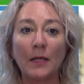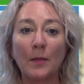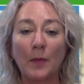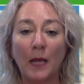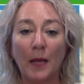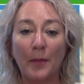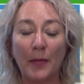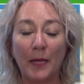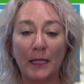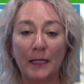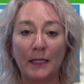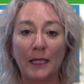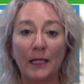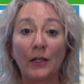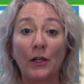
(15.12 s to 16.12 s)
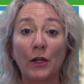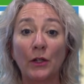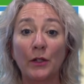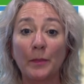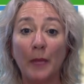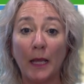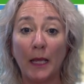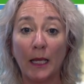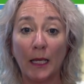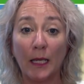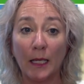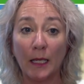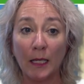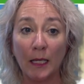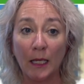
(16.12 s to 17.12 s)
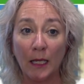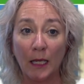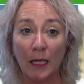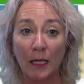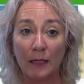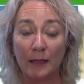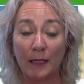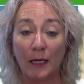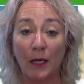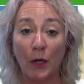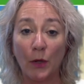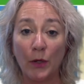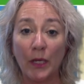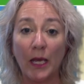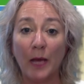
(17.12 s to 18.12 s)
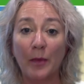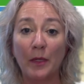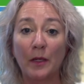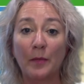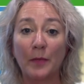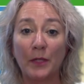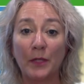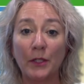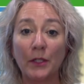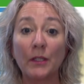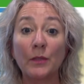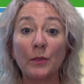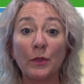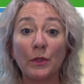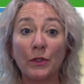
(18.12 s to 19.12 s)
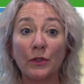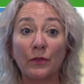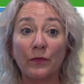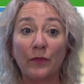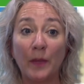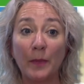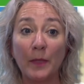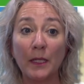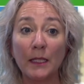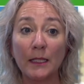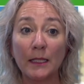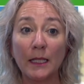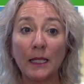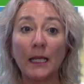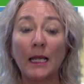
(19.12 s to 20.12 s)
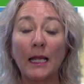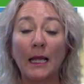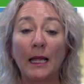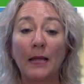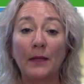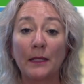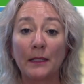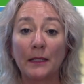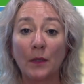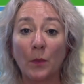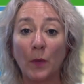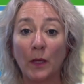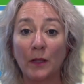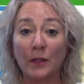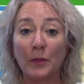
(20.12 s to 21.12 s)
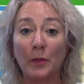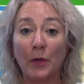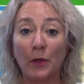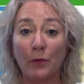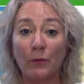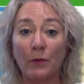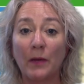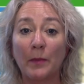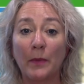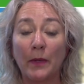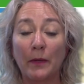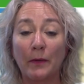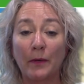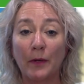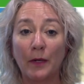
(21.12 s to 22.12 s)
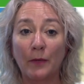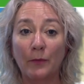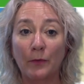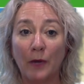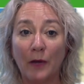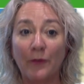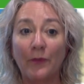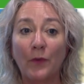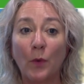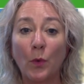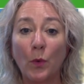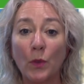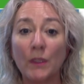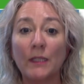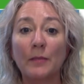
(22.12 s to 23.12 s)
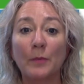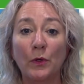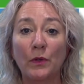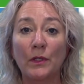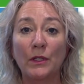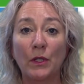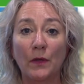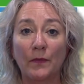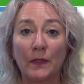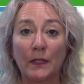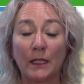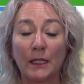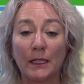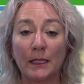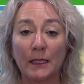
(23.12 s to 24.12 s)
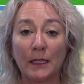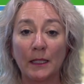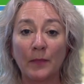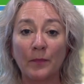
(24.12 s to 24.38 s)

plant-based cellulose backing. It's a low carbon emissions, which are fabulous, and they stick well to both rough or smooth surfaces.